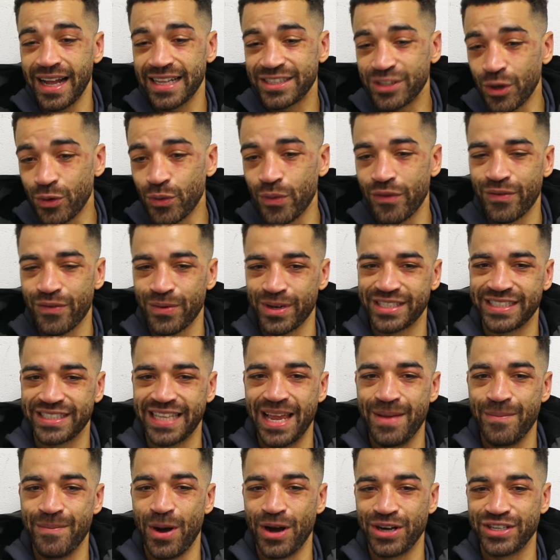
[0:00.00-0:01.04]
don't know if I want to stay
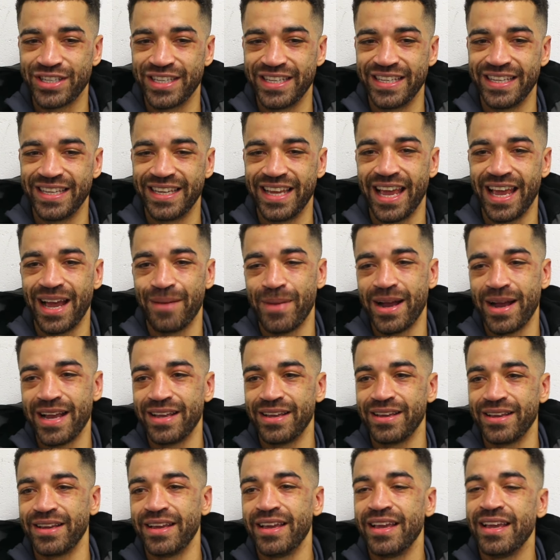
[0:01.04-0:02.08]
in boxing. Yeah, I might
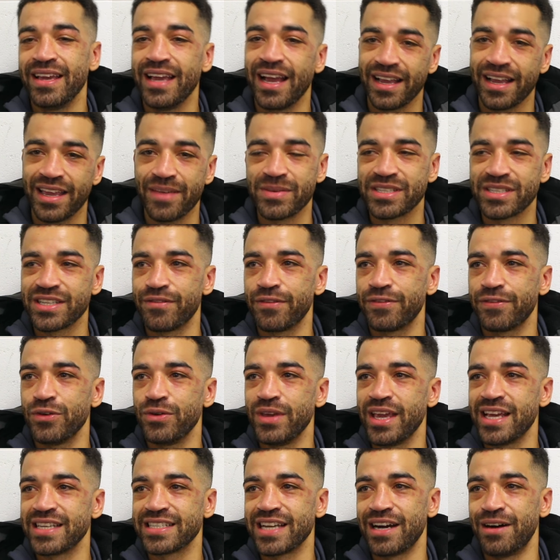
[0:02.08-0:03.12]
give myself a few
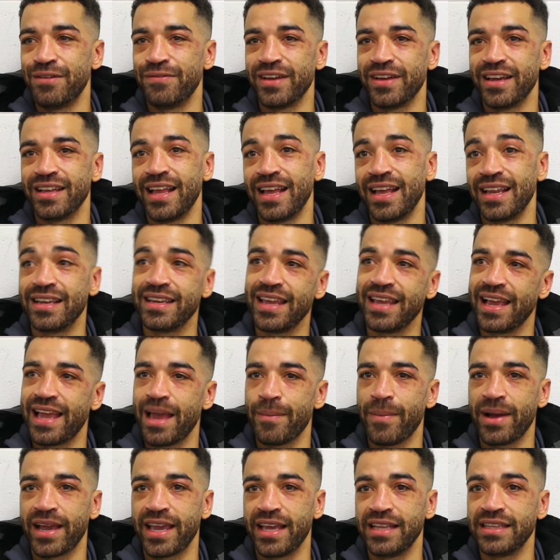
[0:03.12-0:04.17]
years out of it and then yeah,
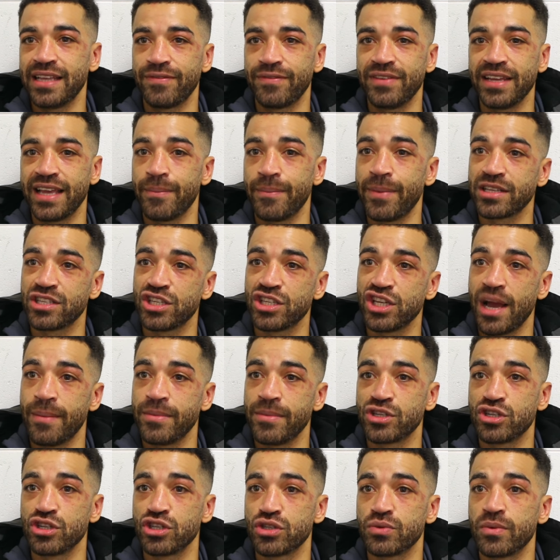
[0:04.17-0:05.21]
get back in. Definitely get back to the
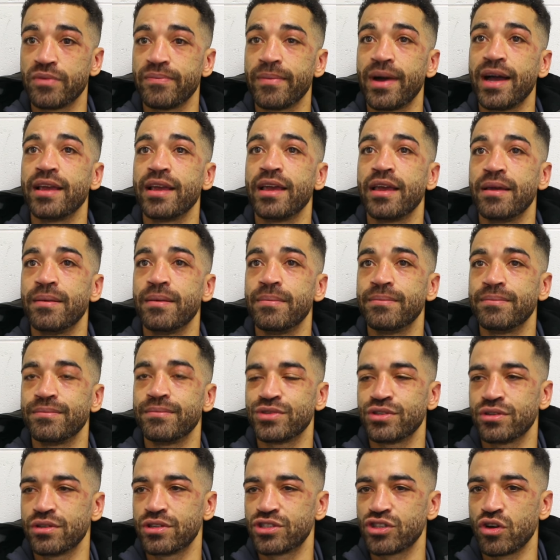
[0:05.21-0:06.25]
amateurs with my um,
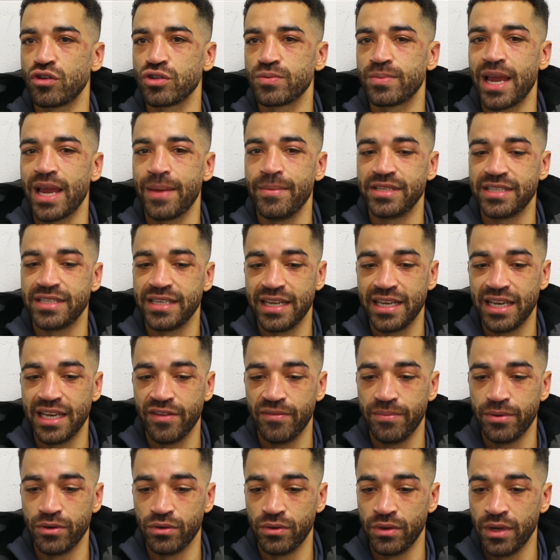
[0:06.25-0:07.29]
Salisbury ABC in
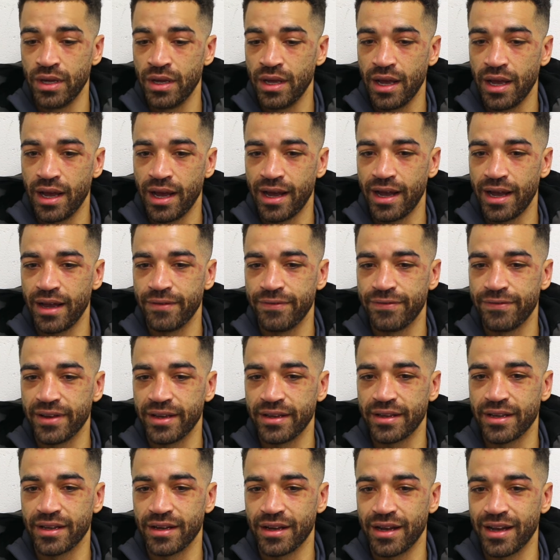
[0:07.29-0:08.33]
Liverpool. I
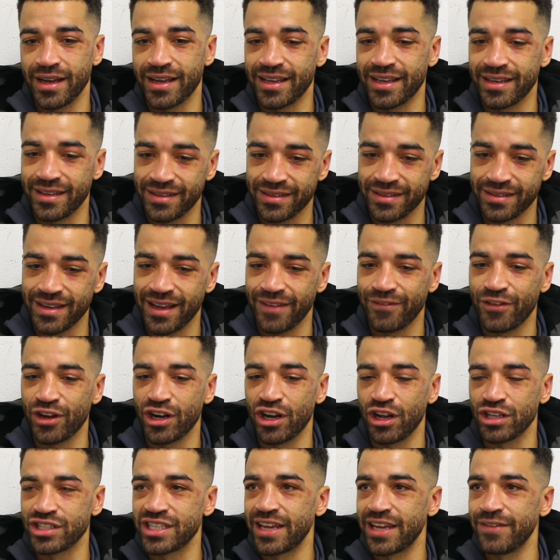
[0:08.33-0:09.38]
think I can. I've got a
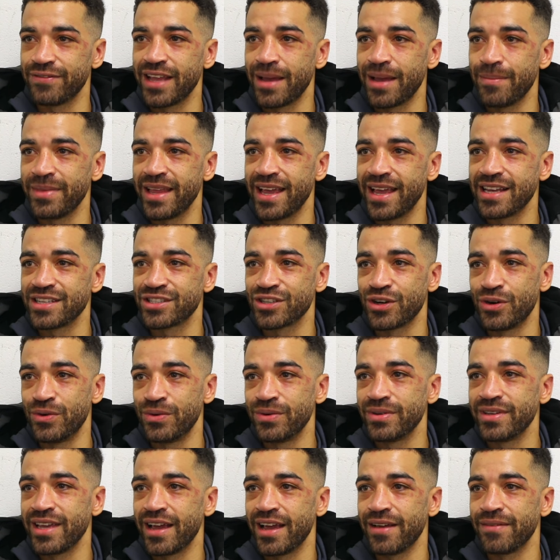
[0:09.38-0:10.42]
lot to give them there. So
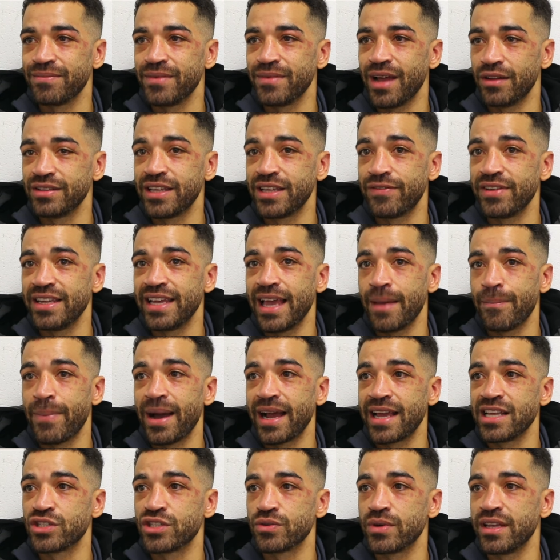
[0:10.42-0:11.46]
yeah, I'll definitely get
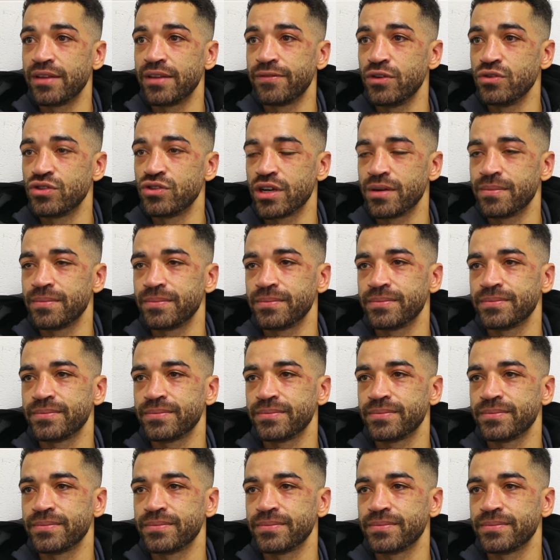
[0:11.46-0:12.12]
back into it in the future.